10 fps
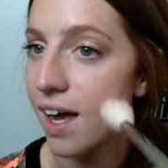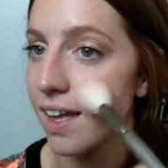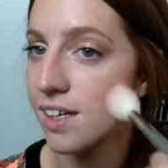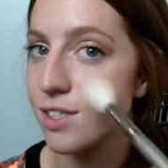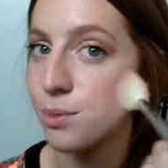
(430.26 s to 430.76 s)
I
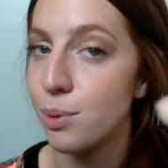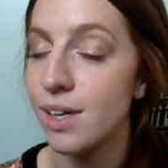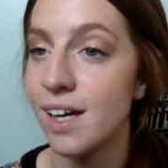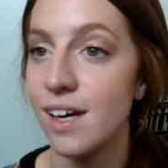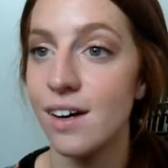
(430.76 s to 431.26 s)
like to
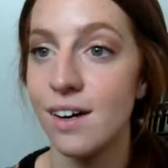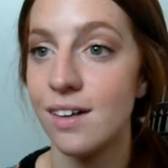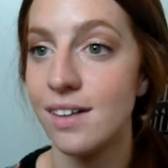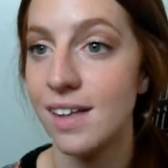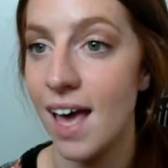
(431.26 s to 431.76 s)
put it
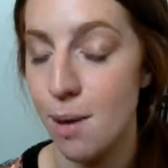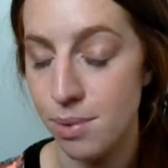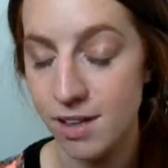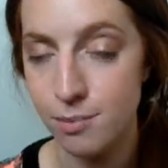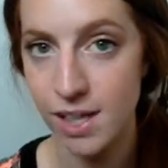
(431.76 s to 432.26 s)
on the
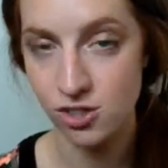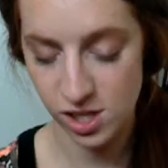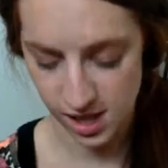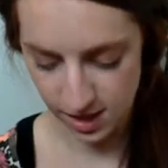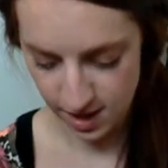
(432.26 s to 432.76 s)
apple of my
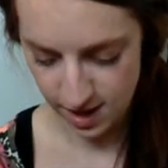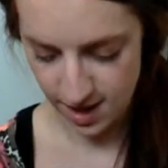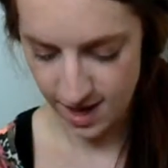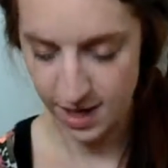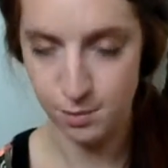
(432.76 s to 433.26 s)
cheek
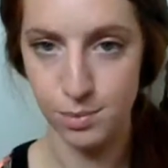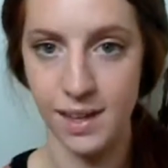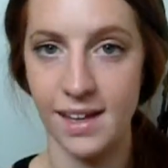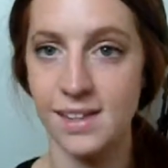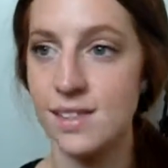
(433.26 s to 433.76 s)
and
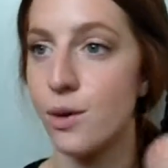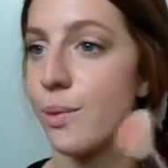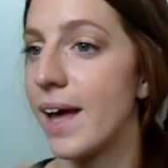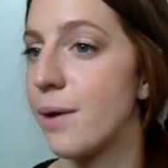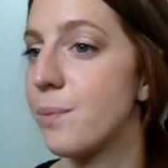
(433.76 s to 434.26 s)
blend
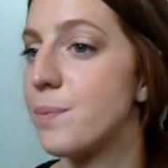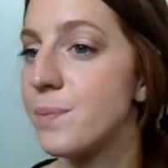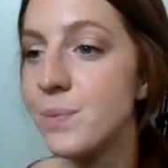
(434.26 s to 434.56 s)
away.